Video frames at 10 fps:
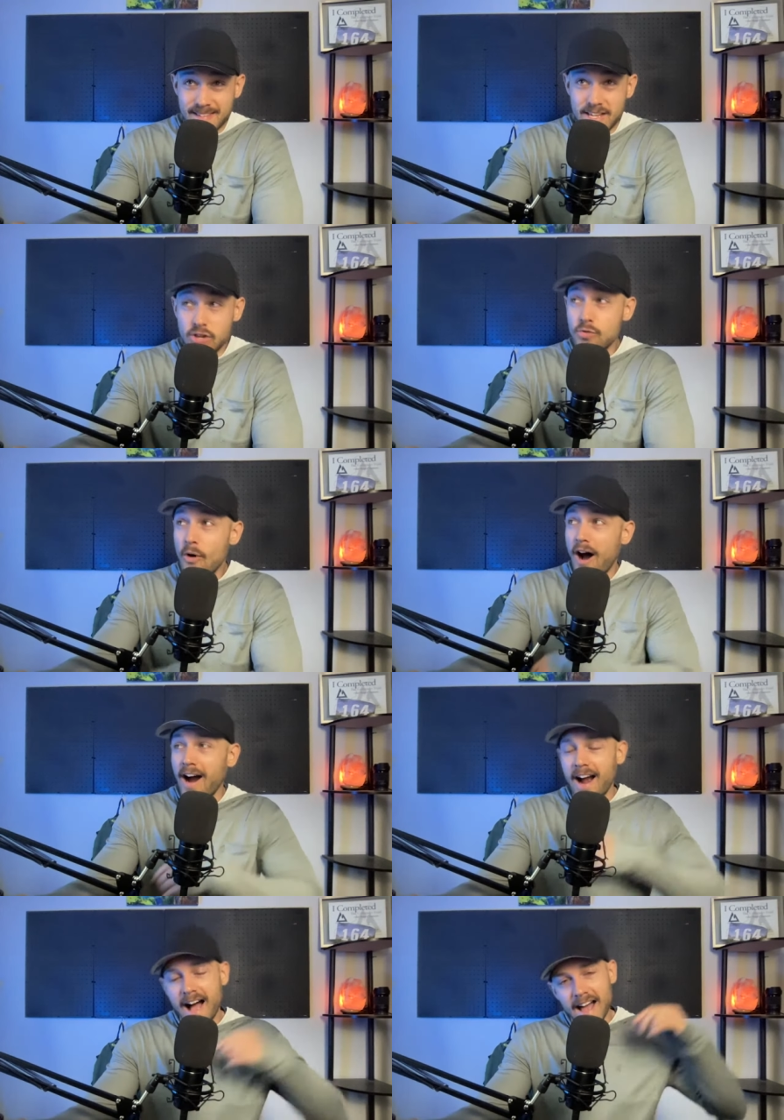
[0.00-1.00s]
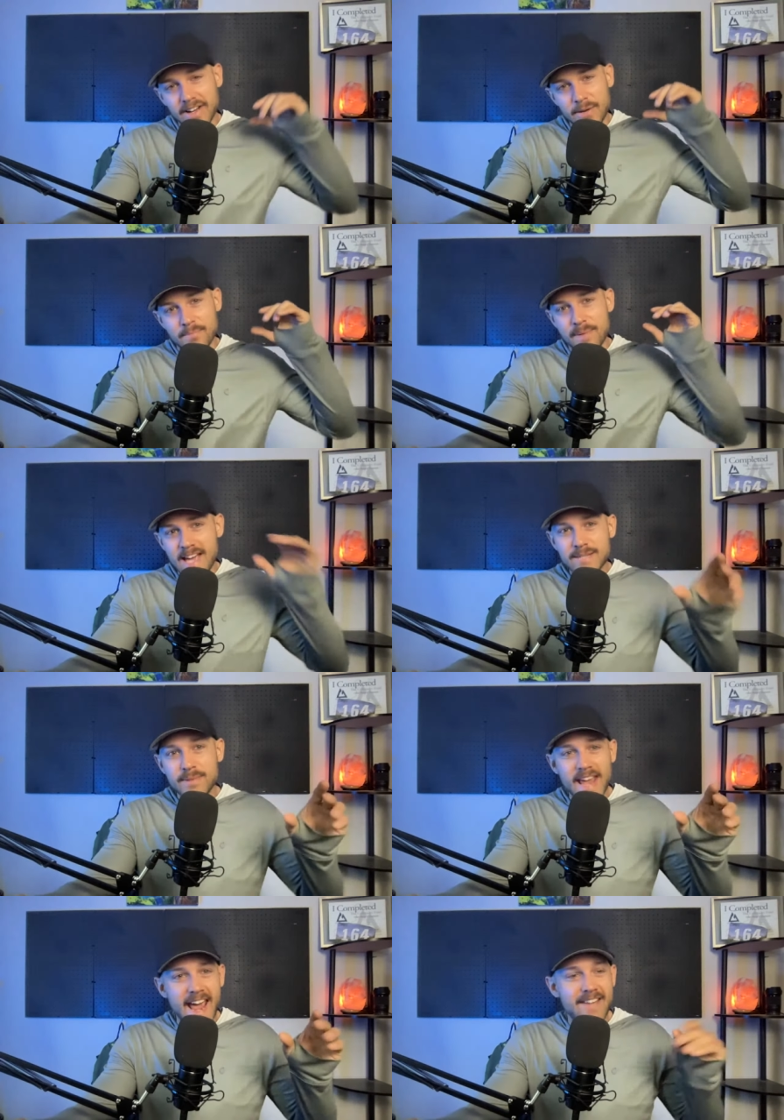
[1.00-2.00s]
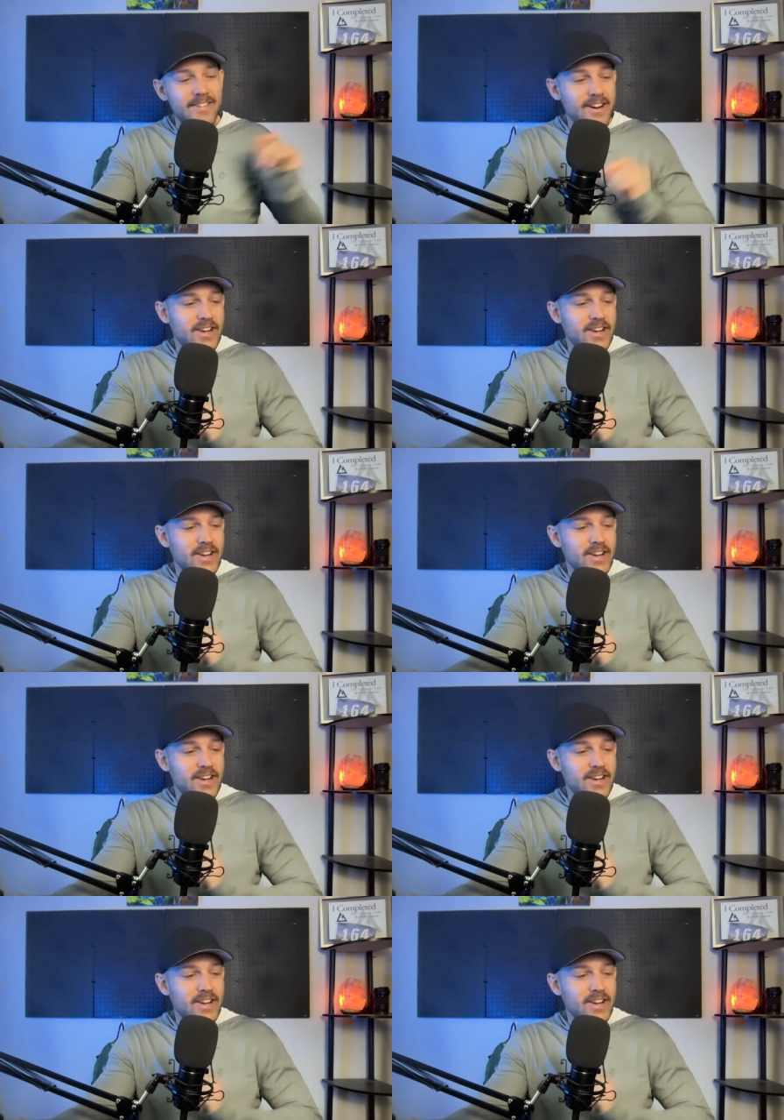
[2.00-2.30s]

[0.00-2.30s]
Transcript: you are on your best behavior.